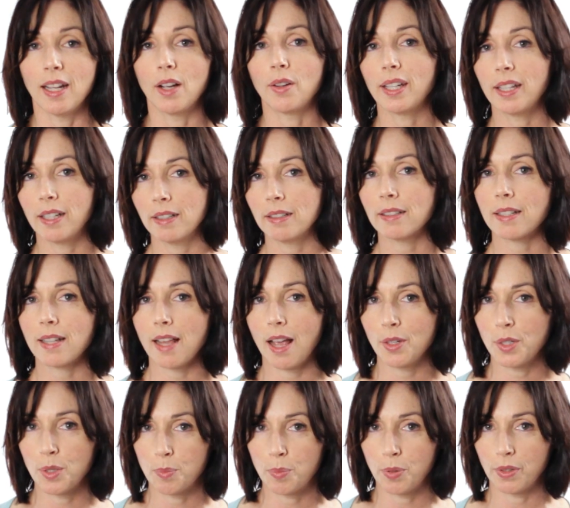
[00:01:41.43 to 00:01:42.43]
Now here's
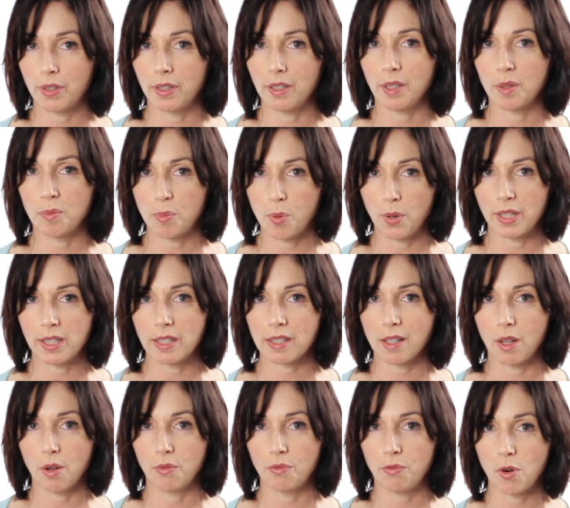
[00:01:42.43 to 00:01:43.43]
how you put it in
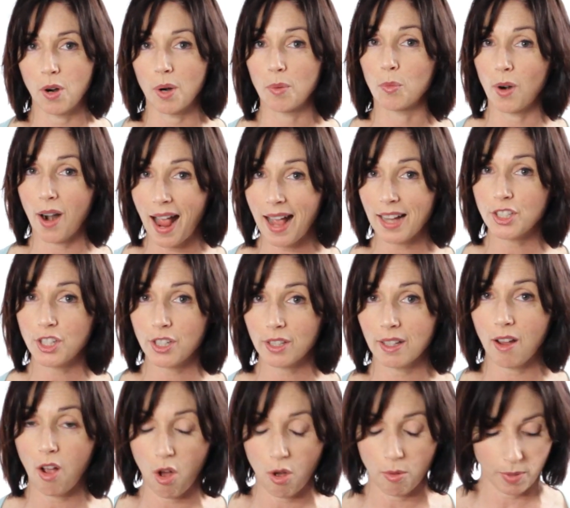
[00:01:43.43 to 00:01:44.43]
point-slope form. We're
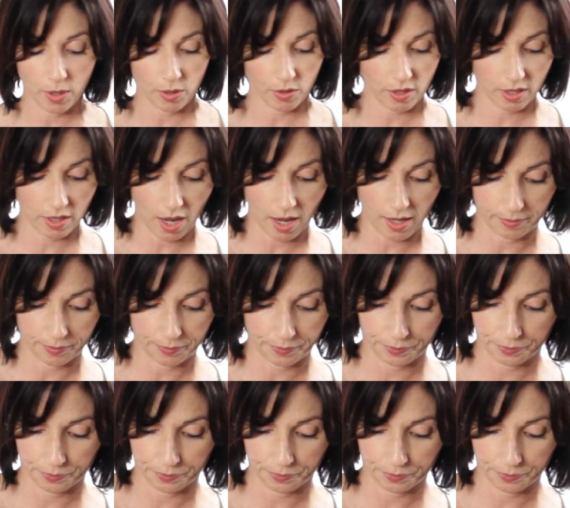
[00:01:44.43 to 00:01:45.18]
actually almost done.